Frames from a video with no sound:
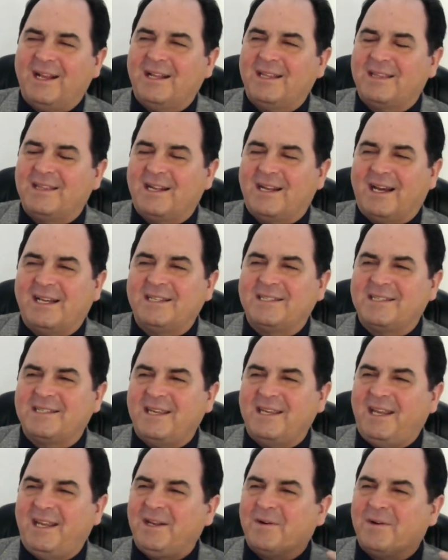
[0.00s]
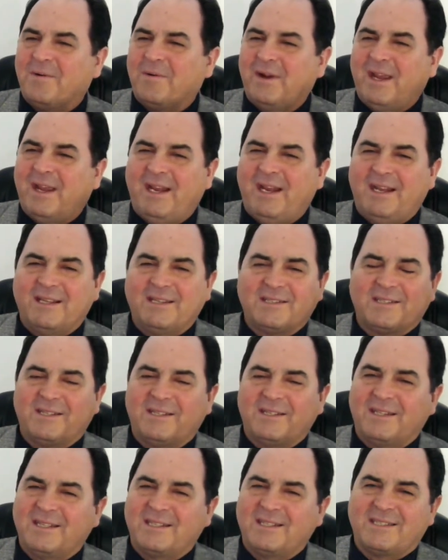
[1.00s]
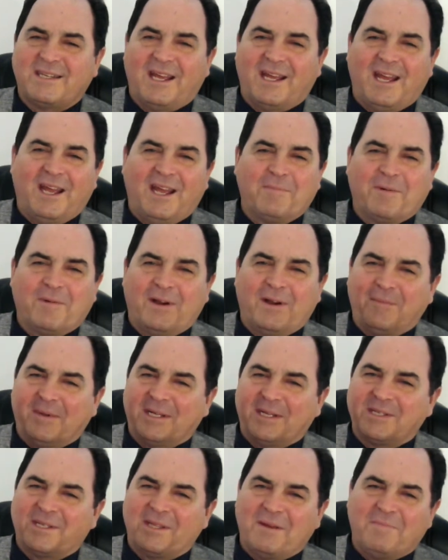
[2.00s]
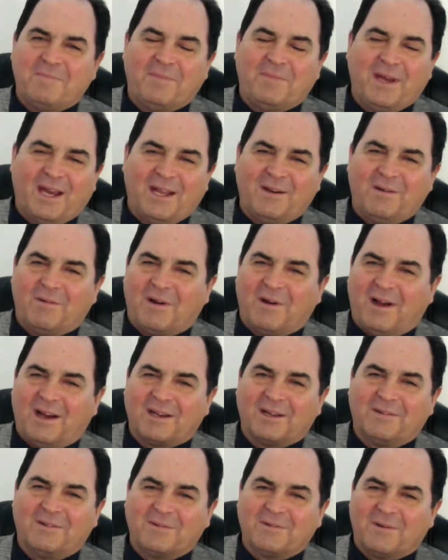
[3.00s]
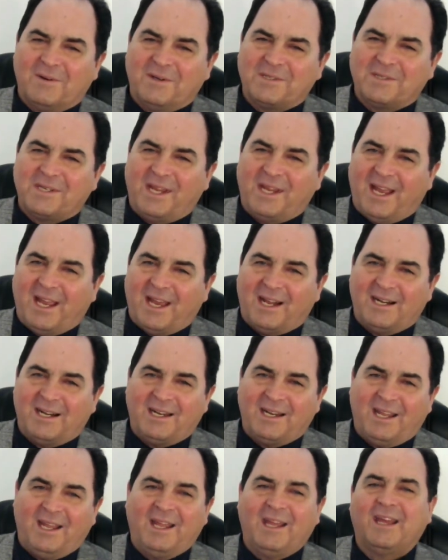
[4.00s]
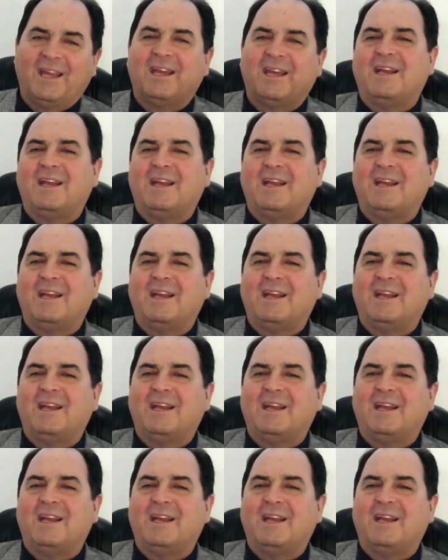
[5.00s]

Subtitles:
The Nicene Creed is to this day pretty much the bedrock of Christianity,